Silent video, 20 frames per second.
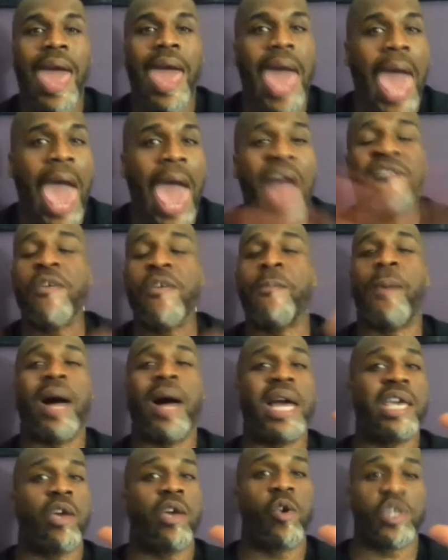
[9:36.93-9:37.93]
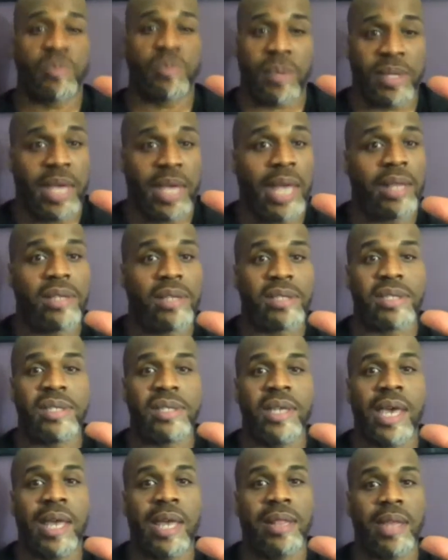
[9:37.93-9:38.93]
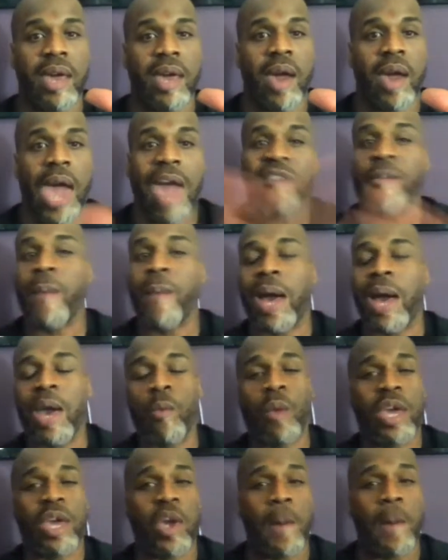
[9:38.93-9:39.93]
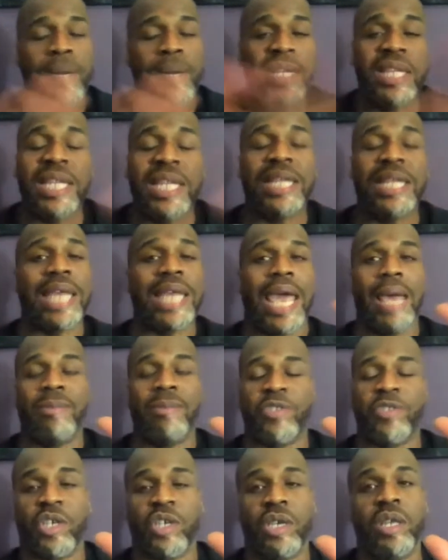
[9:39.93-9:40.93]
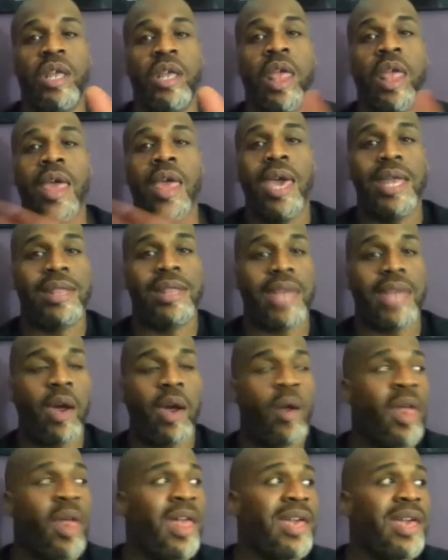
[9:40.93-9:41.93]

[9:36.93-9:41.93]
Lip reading: Everybody goes bananas in there. Everybody went completely apeshit in there.